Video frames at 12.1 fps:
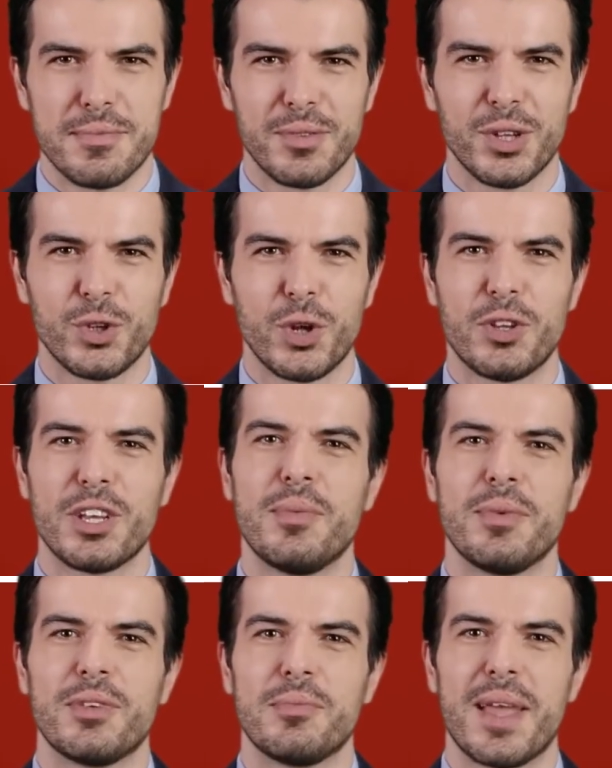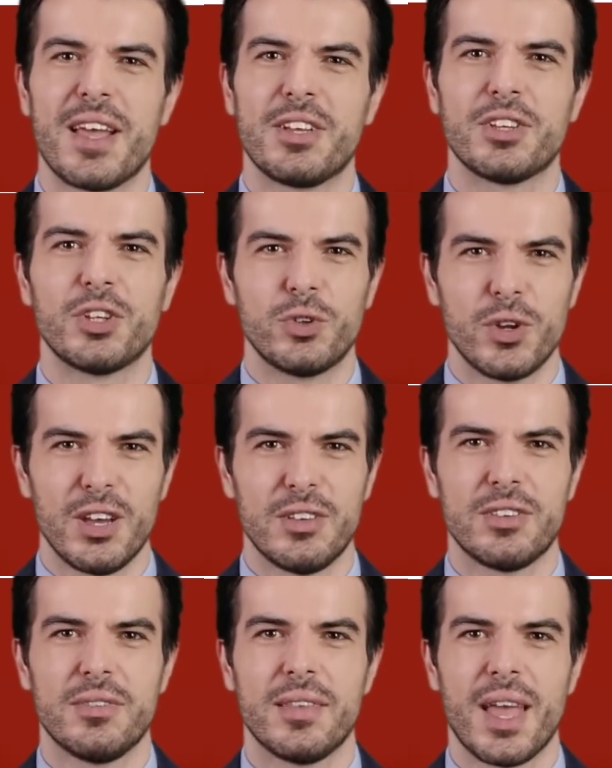The trustee must manage the
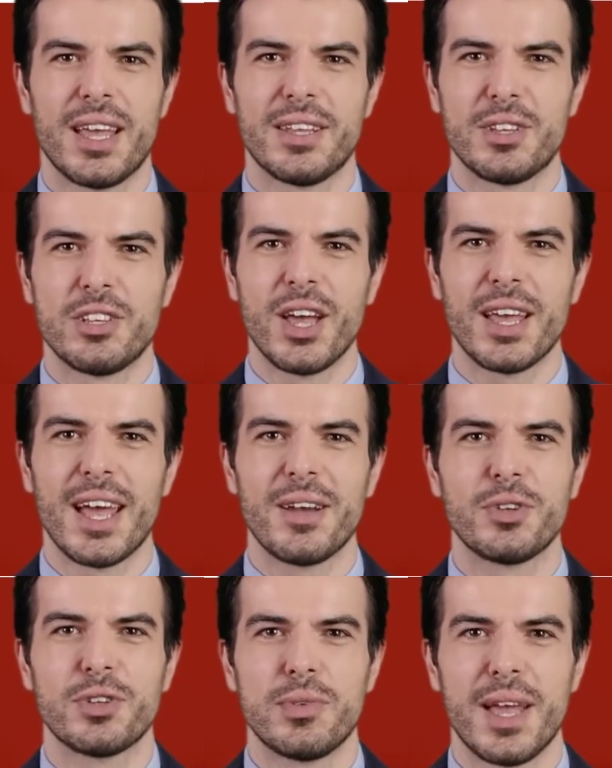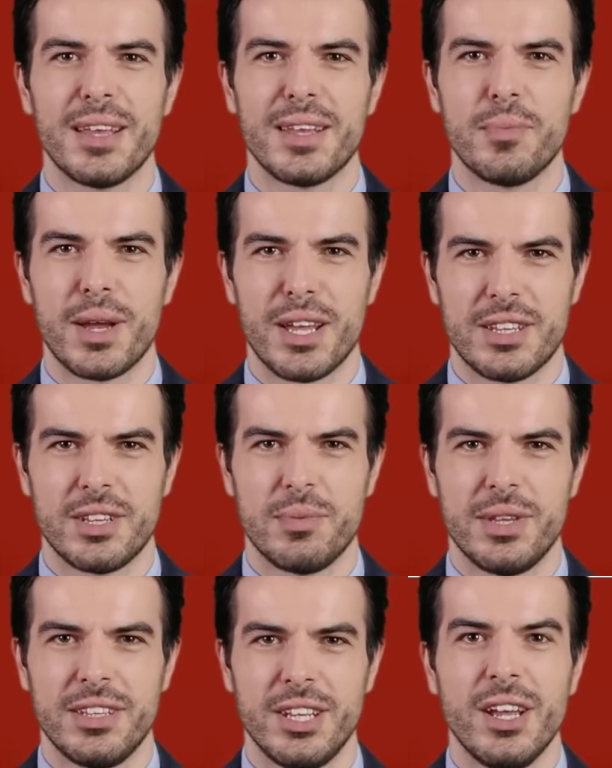trust and decide how to spend the money to
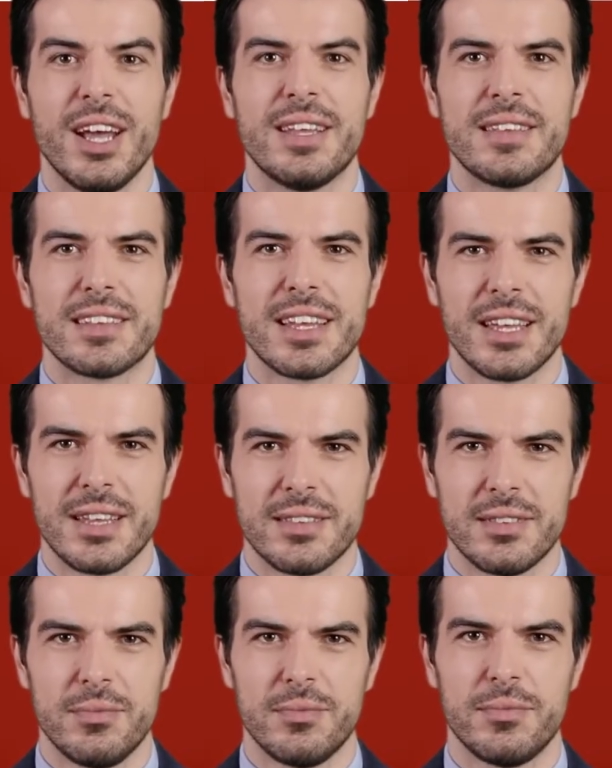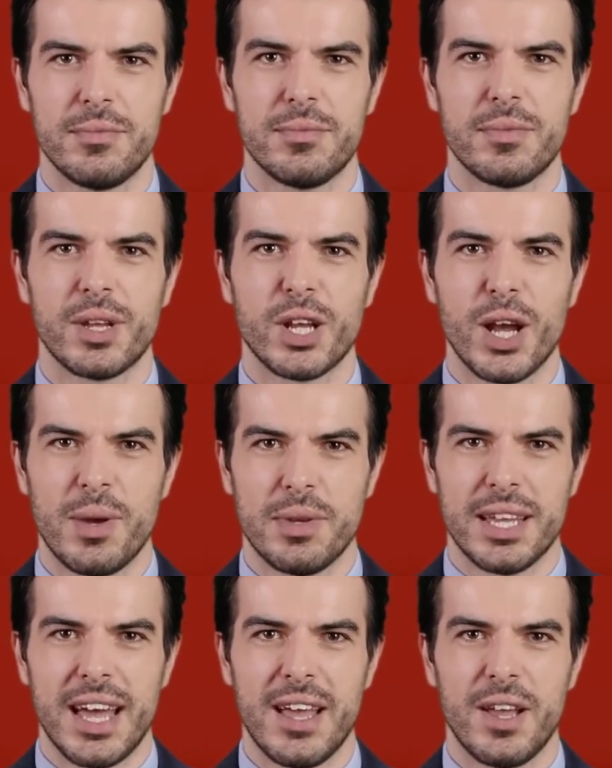meet the claimant's needs. The
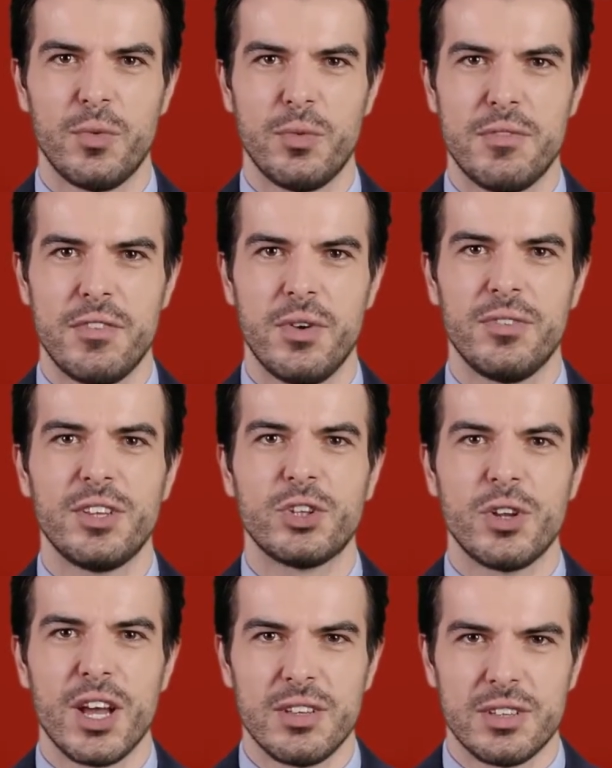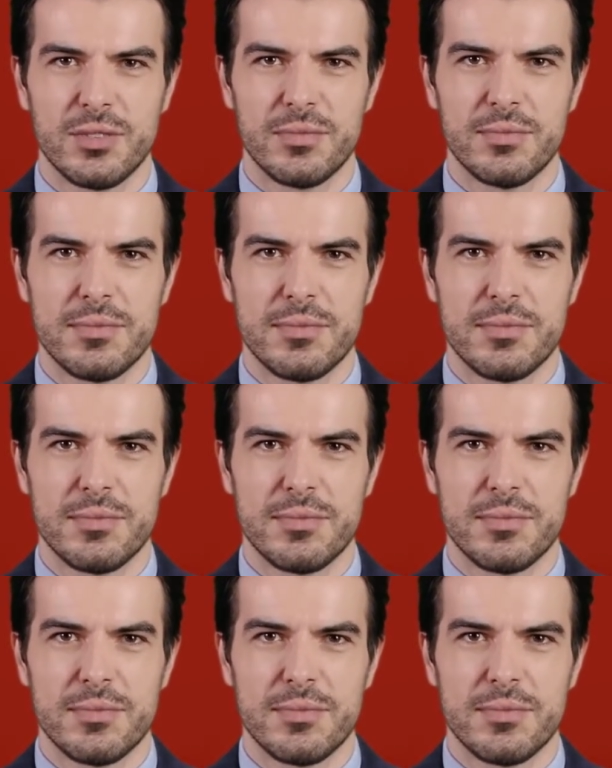claimant cannot revoke the trust.